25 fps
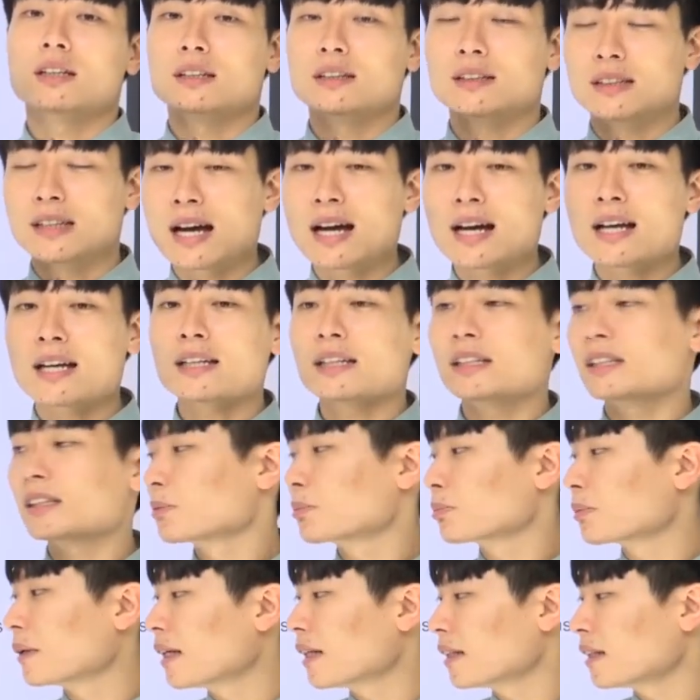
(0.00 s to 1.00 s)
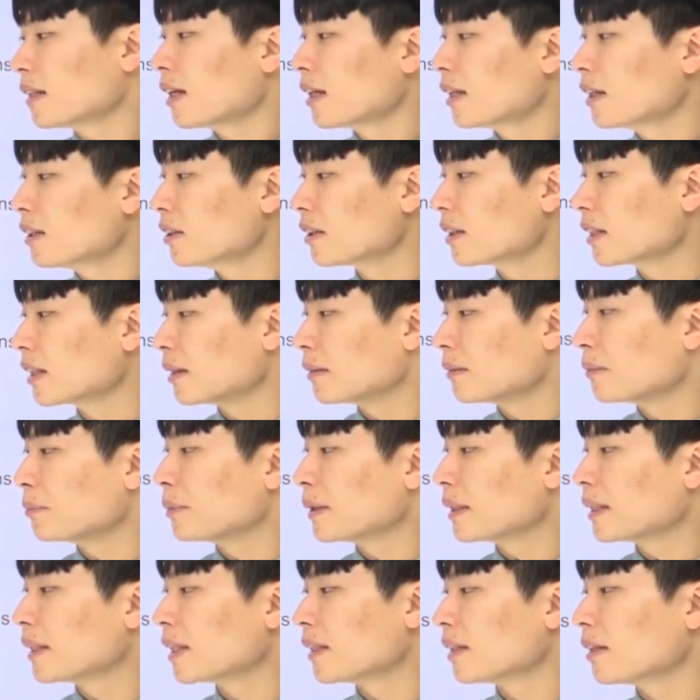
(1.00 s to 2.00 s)
that is when you can
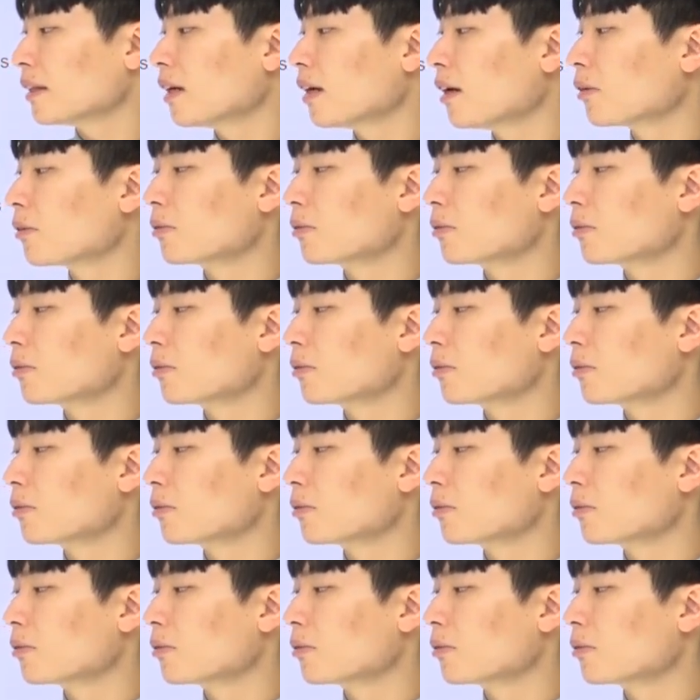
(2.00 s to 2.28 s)
begin